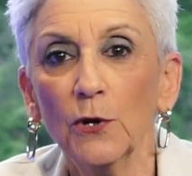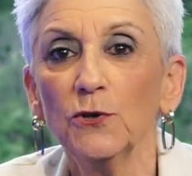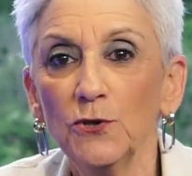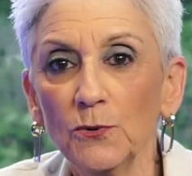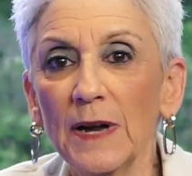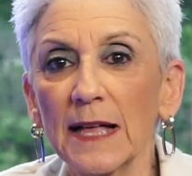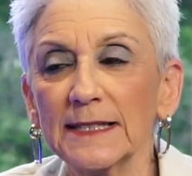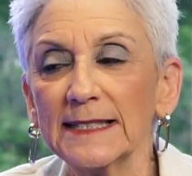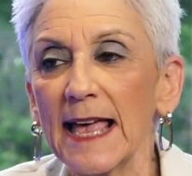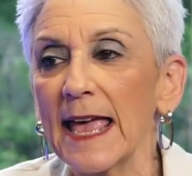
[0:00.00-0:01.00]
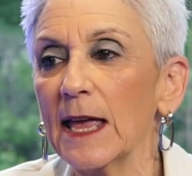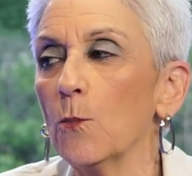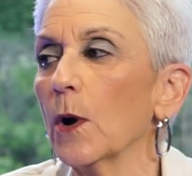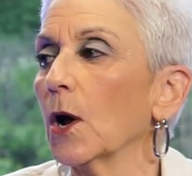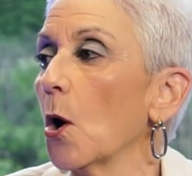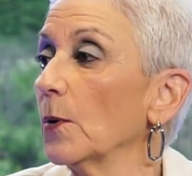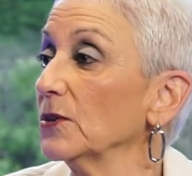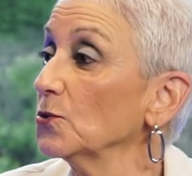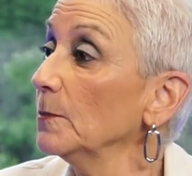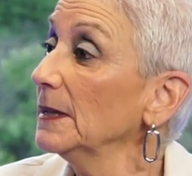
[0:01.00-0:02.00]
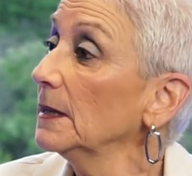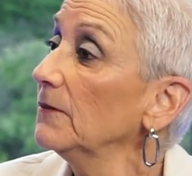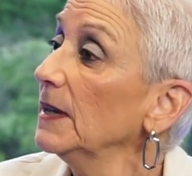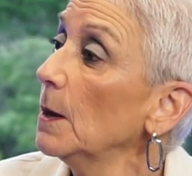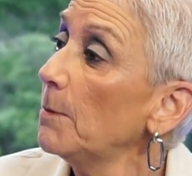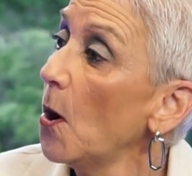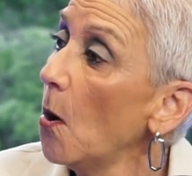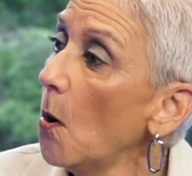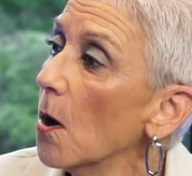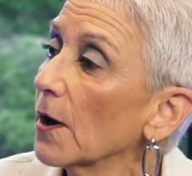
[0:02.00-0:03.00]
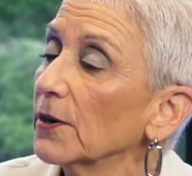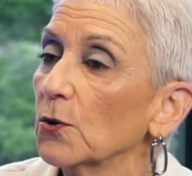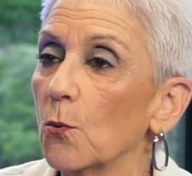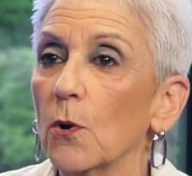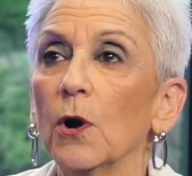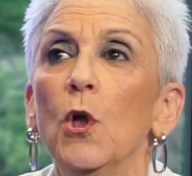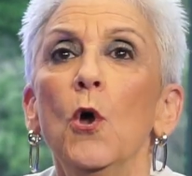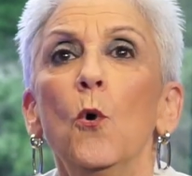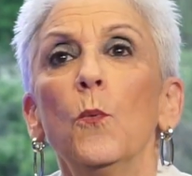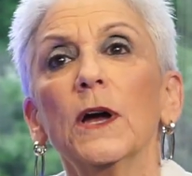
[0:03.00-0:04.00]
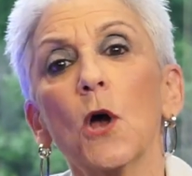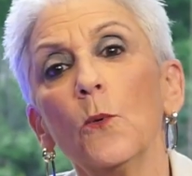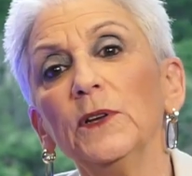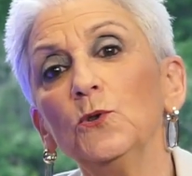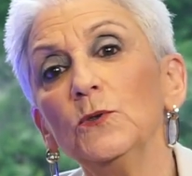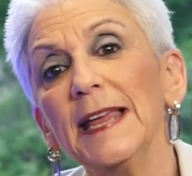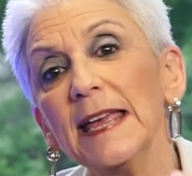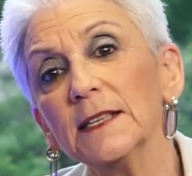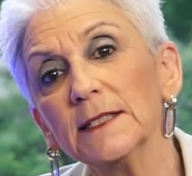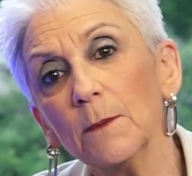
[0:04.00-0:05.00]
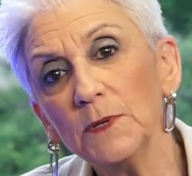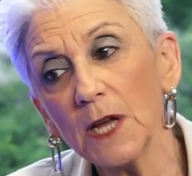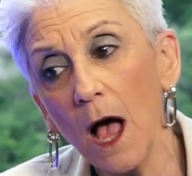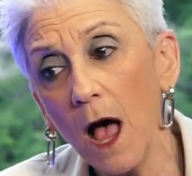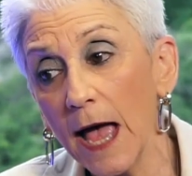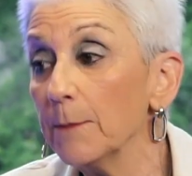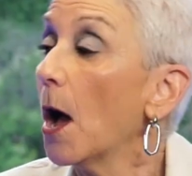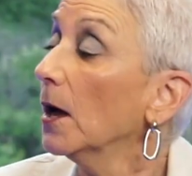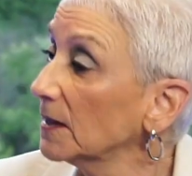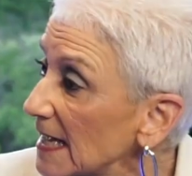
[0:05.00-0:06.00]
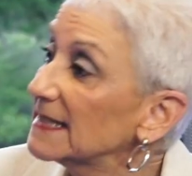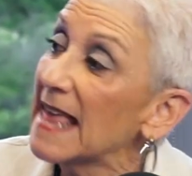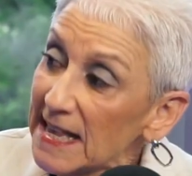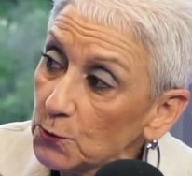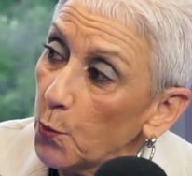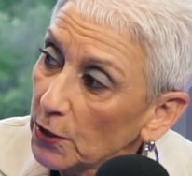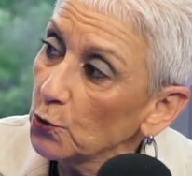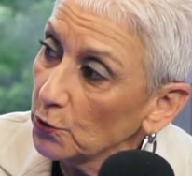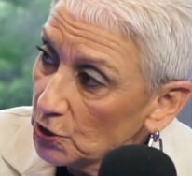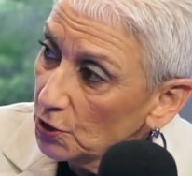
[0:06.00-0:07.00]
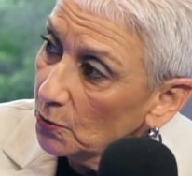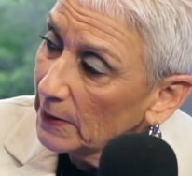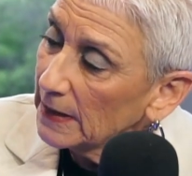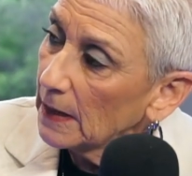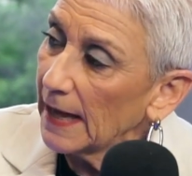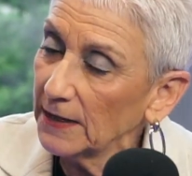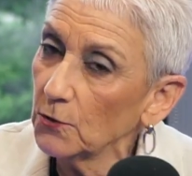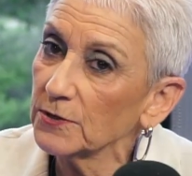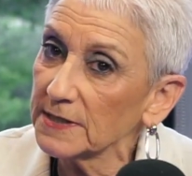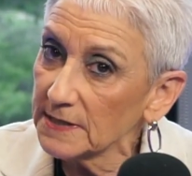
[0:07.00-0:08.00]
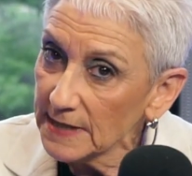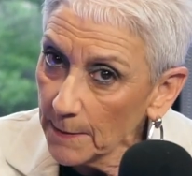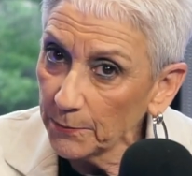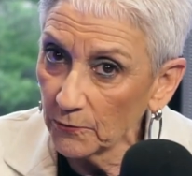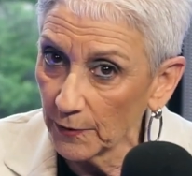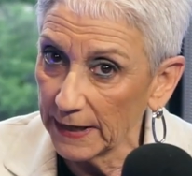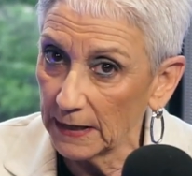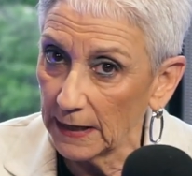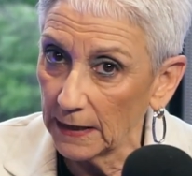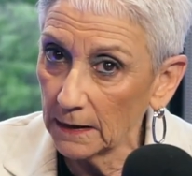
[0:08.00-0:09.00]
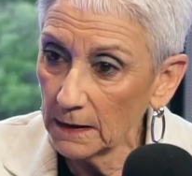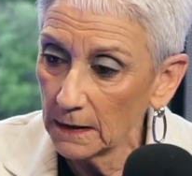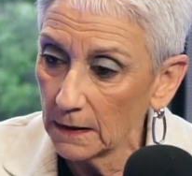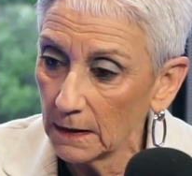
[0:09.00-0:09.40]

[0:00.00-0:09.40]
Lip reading: Do not say "we're going to be living apart" or "we're going to take some time," unless that's what you're doing and you're separating.